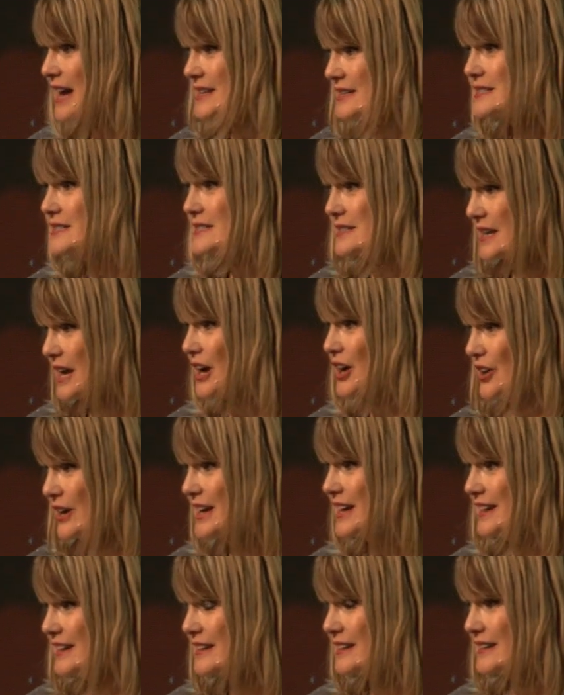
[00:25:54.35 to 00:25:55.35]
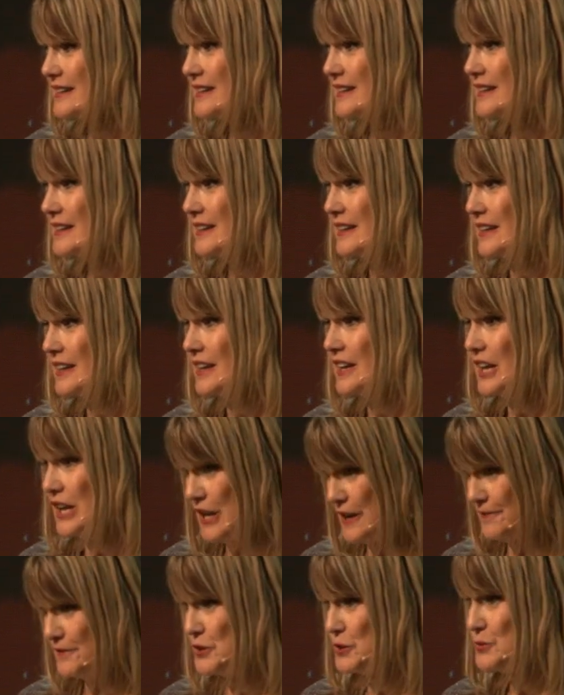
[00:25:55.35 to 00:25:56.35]
is scary
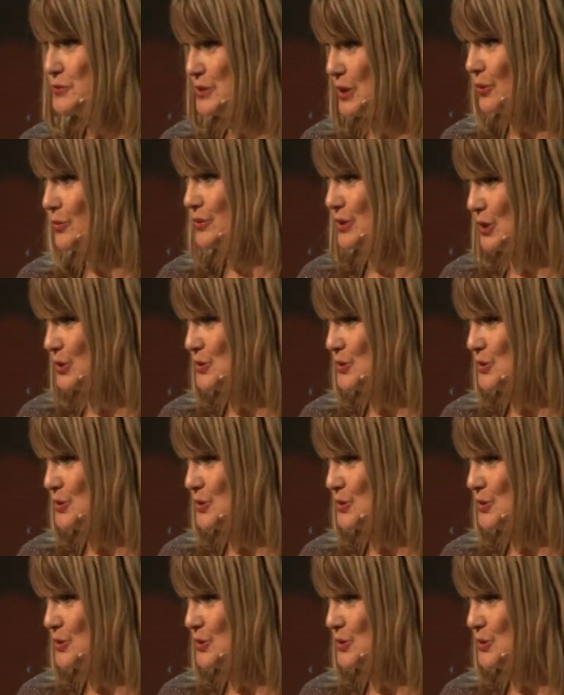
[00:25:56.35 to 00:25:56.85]
if you don't know